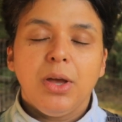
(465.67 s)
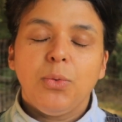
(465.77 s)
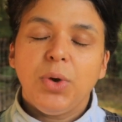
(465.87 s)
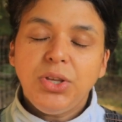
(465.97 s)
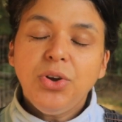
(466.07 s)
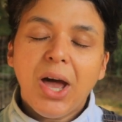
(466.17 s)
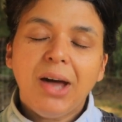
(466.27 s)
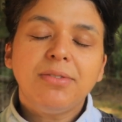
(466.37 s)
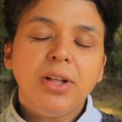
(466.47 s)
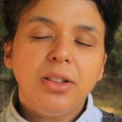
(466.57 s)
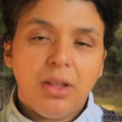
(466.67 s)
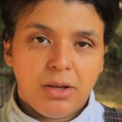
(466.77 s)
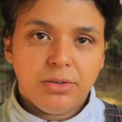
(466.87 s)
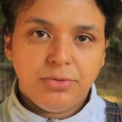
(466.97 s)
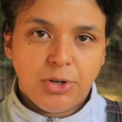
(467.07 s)
when you have a
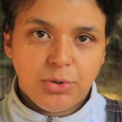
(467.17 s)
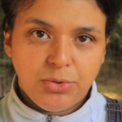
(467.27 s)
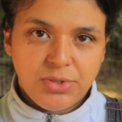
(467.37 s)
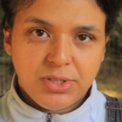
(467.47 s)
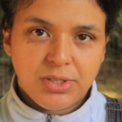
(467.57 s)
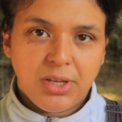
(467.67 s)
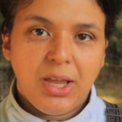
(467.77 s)
lot of goats,